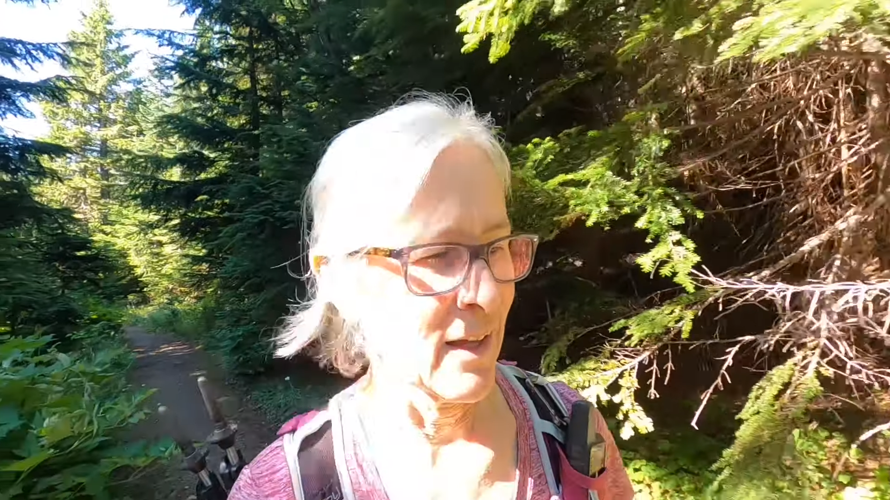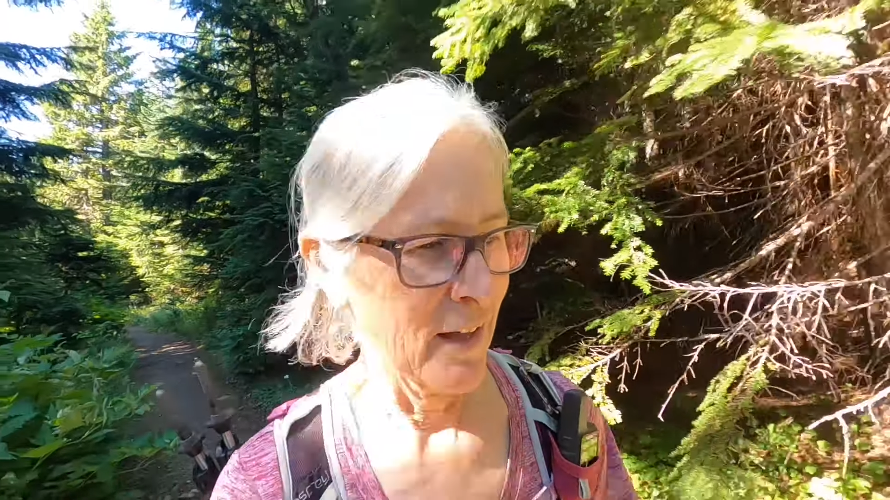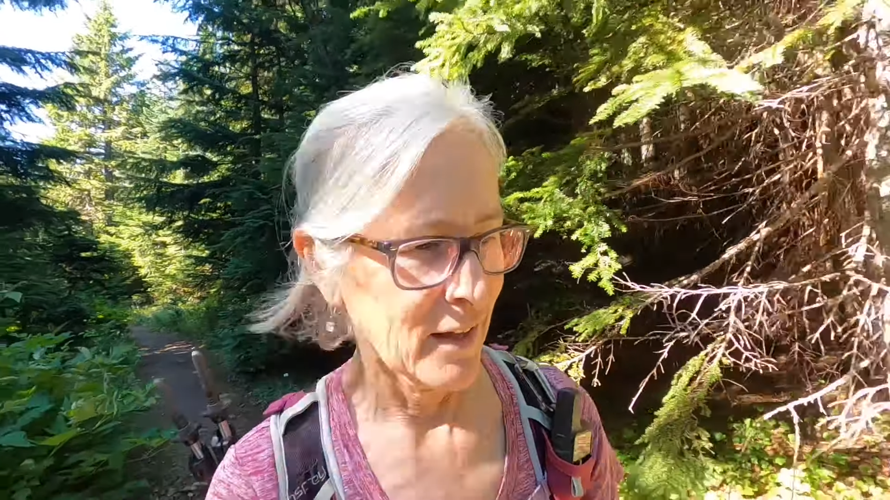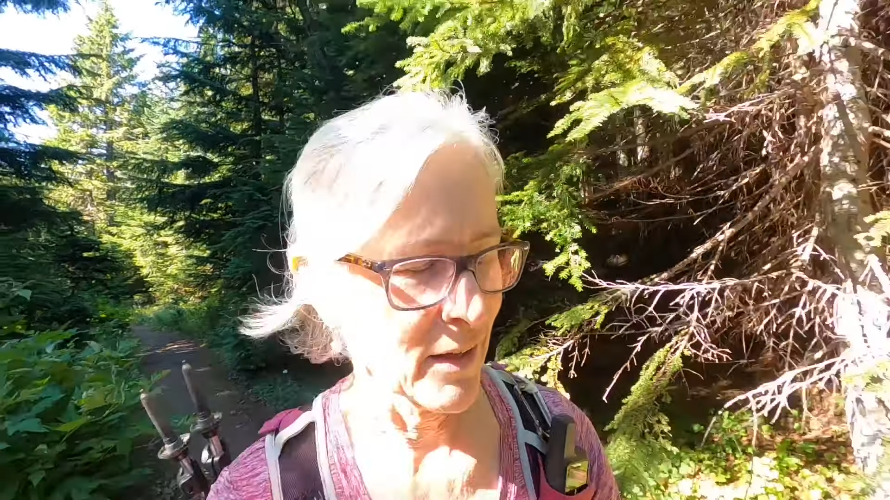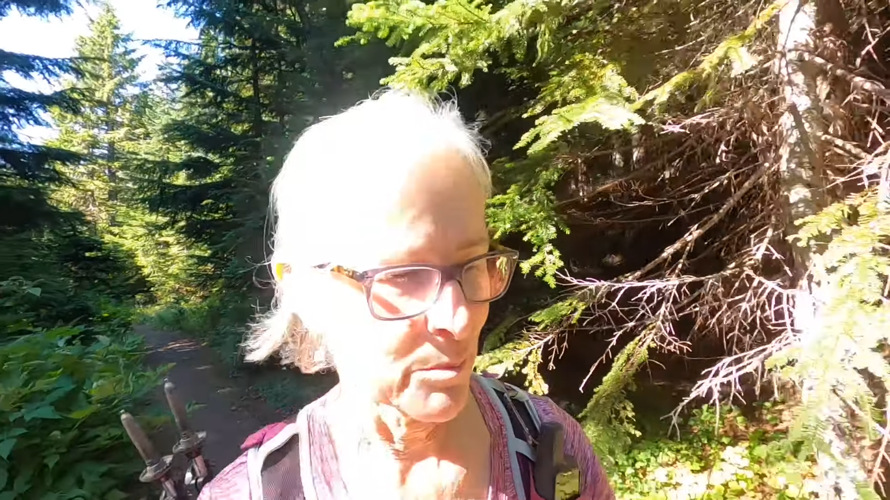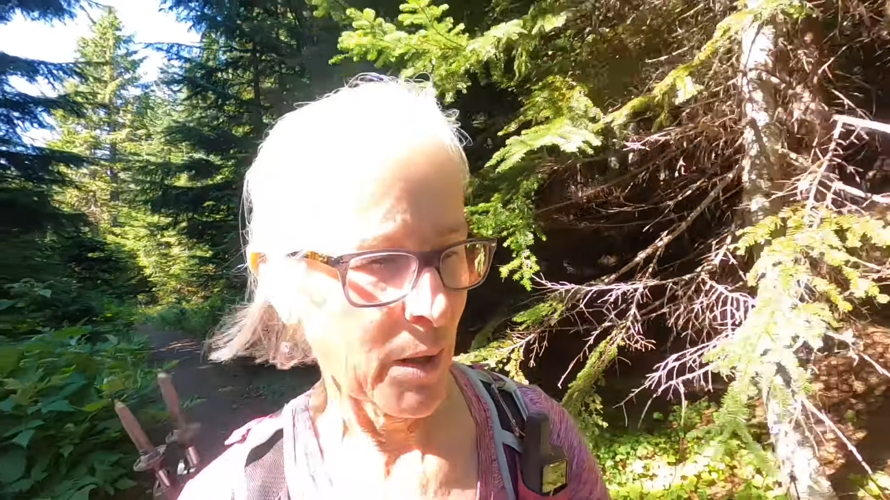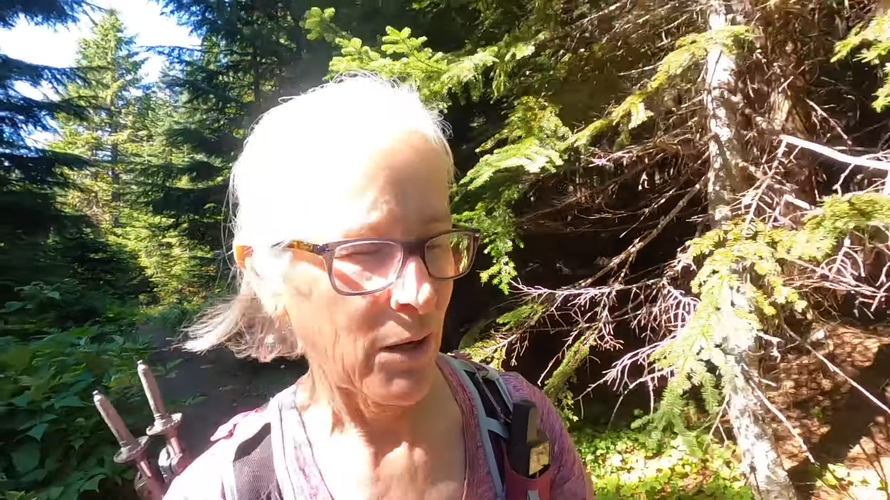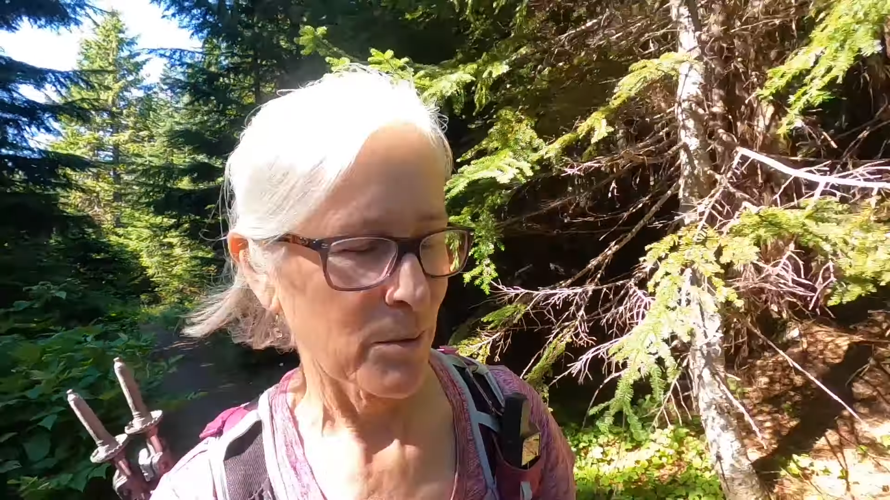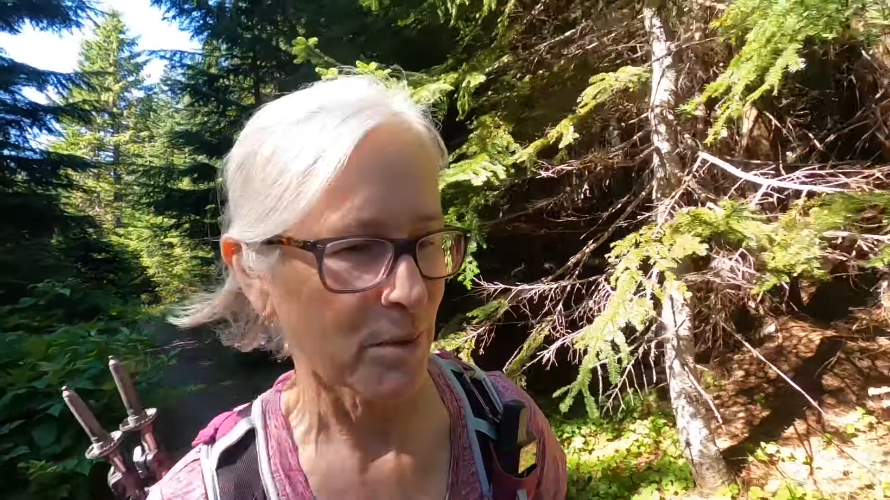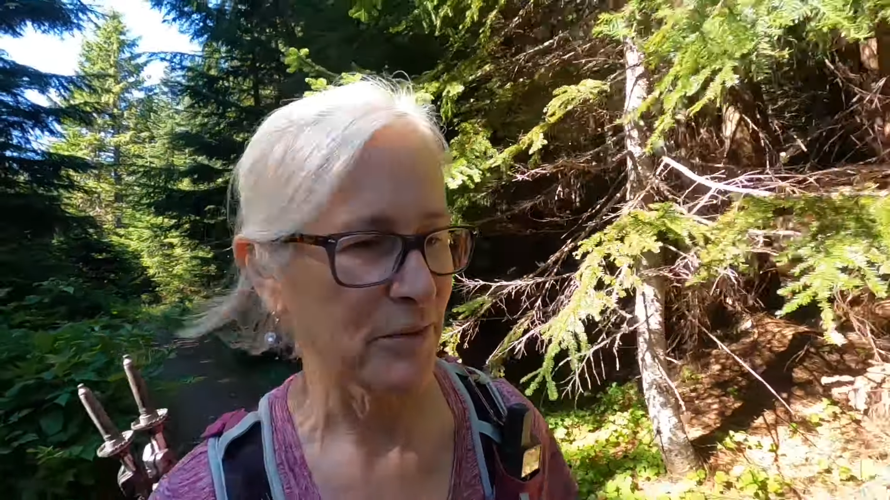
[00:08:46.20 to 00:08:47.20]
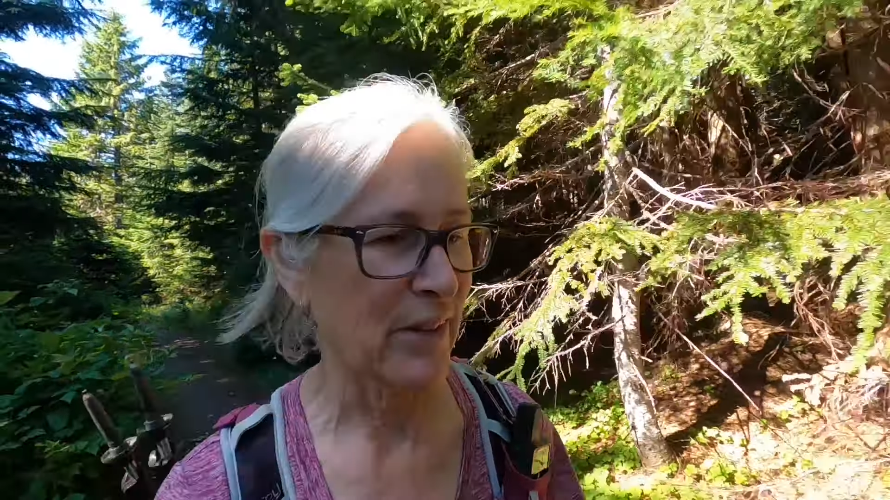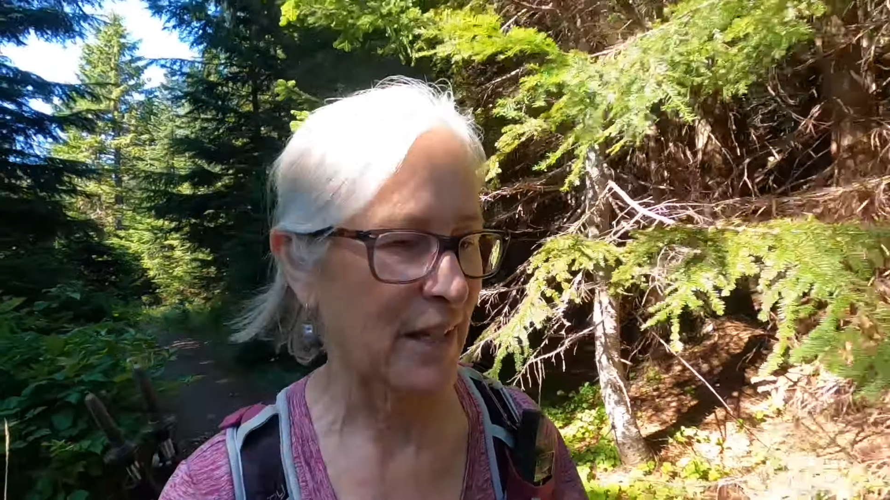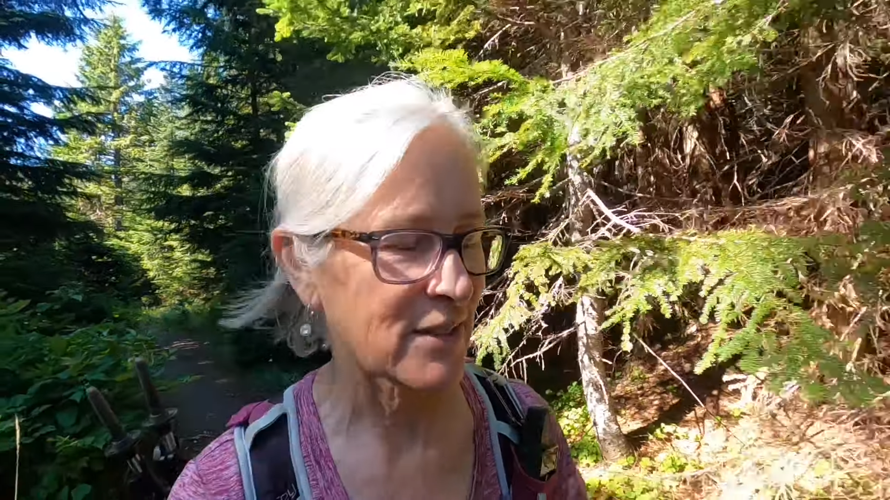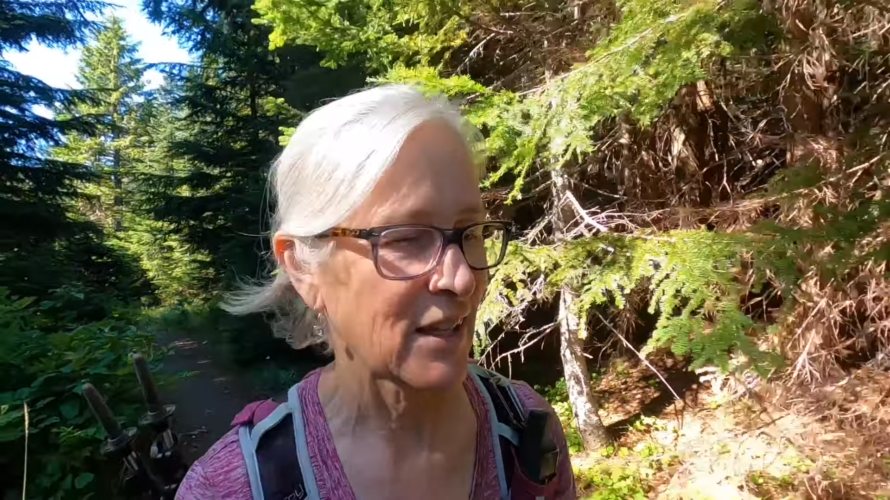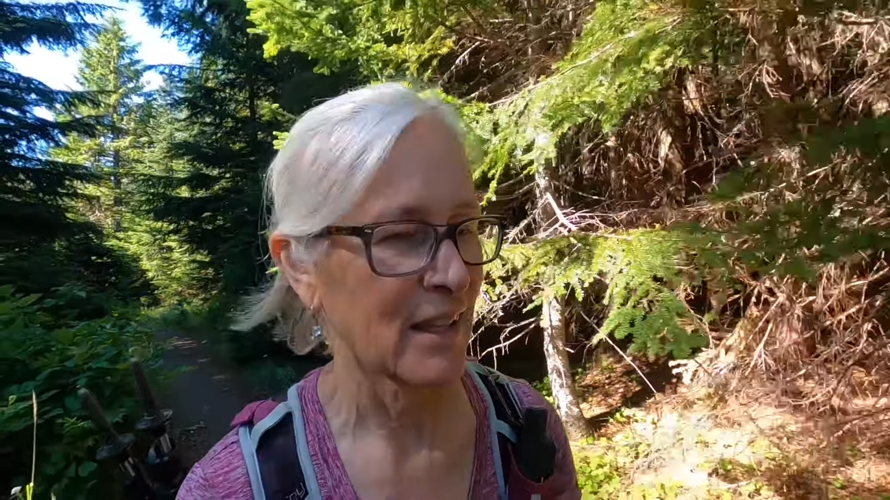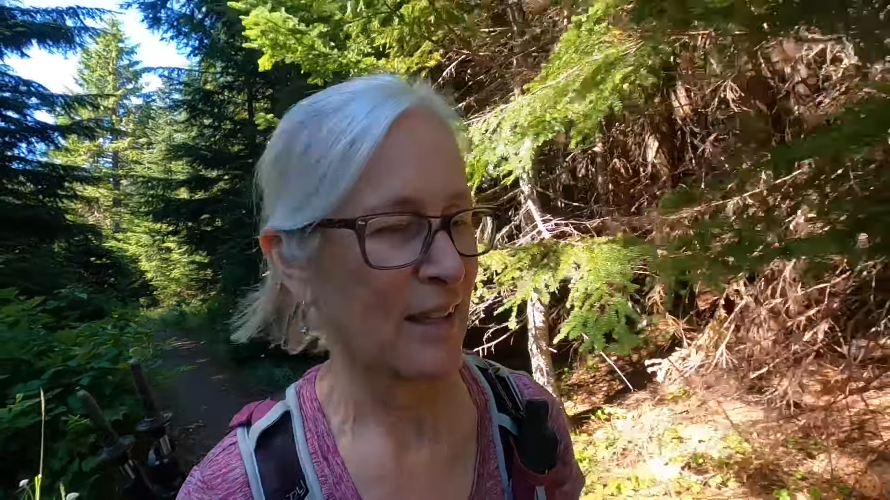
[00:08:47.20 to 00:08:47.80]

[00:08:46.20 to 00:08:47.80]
on my arms and face,